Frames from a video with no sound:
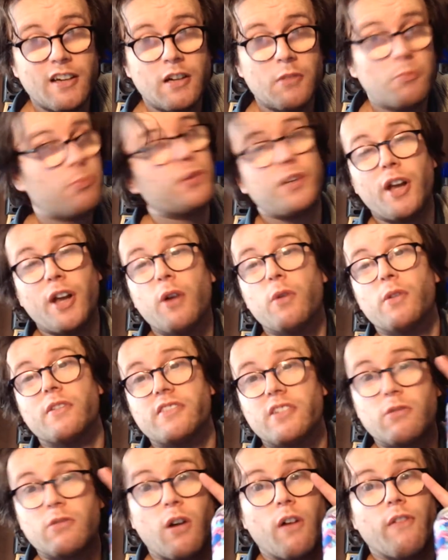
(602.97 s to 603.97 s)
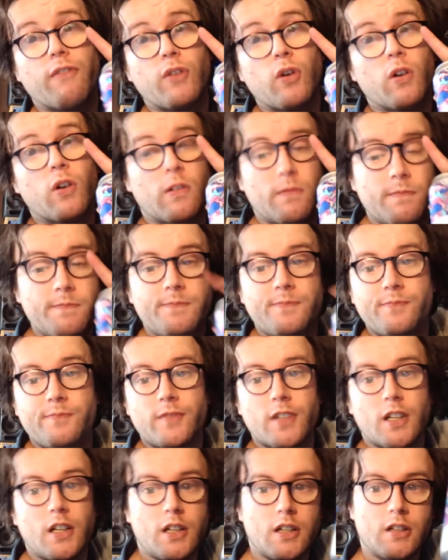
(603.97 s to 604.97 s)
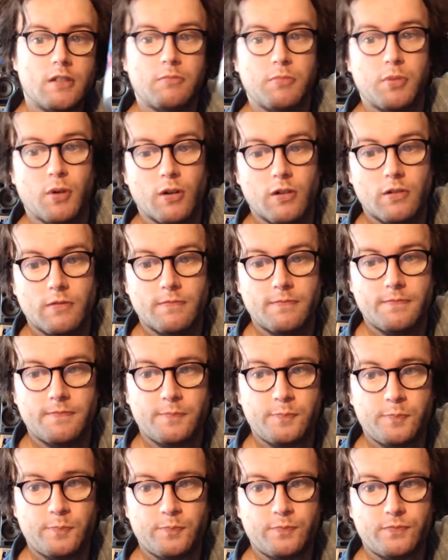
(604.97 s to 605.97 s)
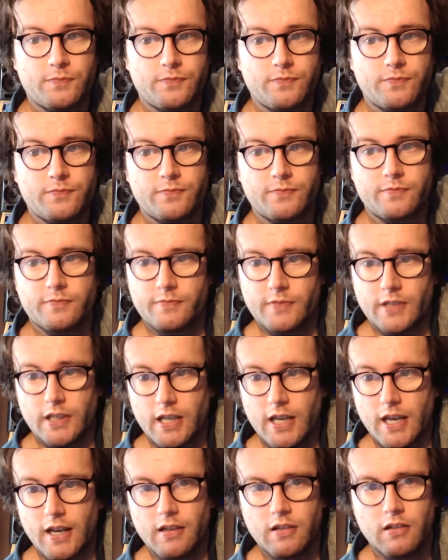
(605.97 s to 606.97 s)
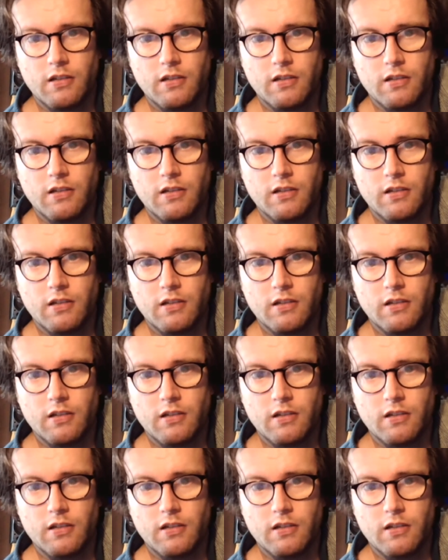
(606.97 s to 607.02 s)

But no, I've still got four. But. Yeah.